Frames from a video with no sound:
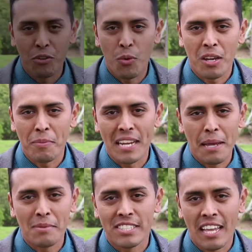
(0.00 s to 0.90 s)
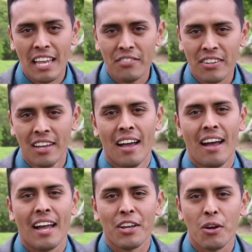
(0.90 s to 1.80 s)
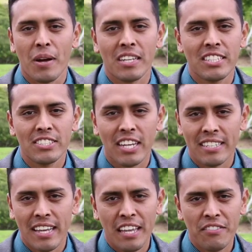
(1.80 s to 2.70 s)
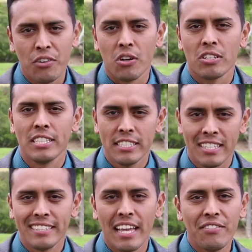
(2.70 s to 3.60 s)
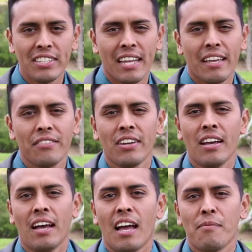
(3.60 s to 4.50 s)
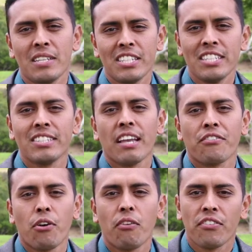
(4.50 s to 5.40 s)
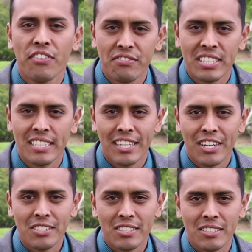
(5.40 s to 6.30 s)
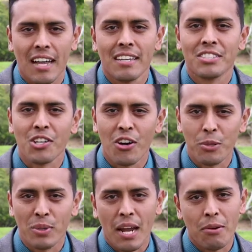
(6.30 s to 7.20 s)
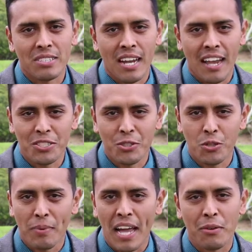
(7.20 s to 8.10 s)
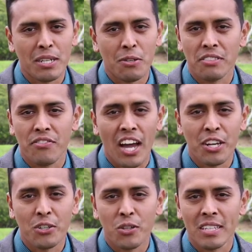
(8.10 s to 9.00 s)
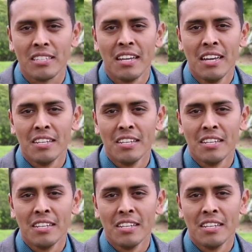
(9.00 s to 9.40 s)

everyone, my name is Dave. I go by DJ Dave or DJ Davy Dave. I've been DJing for over 15 years. I started when I was in high school, back when it was vinyl and